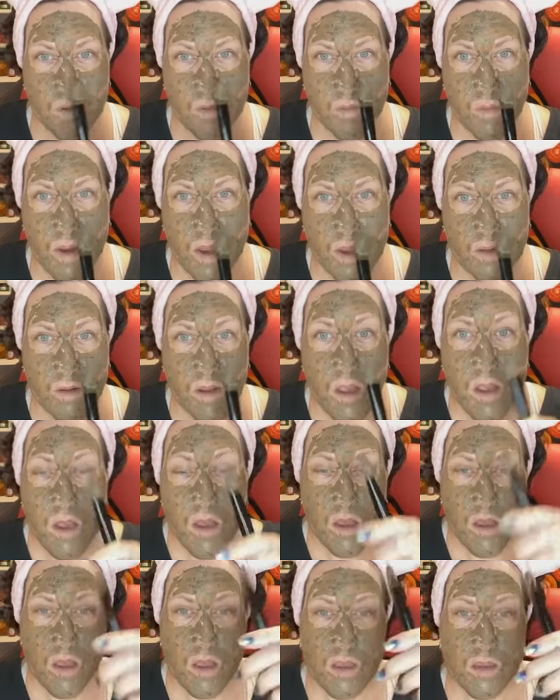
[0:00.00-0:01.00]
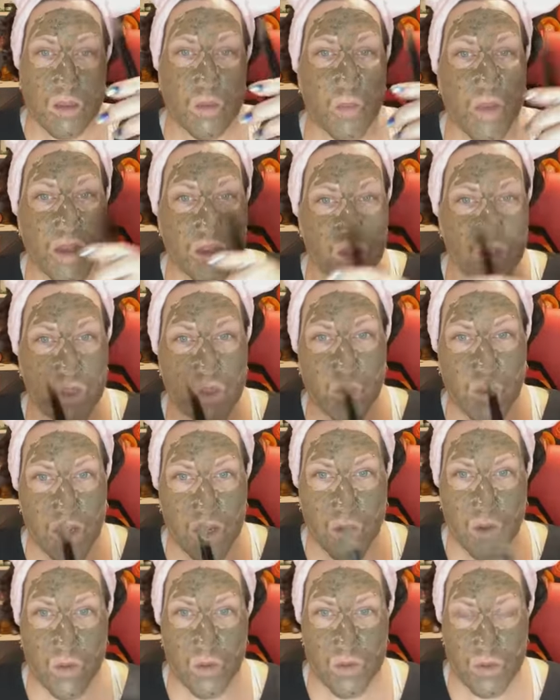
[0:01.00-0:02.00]
around, especially my
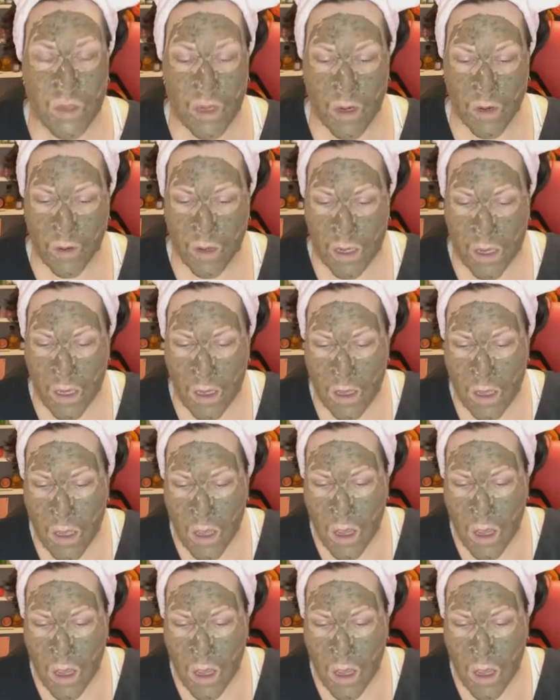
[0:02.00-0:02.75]
nose area.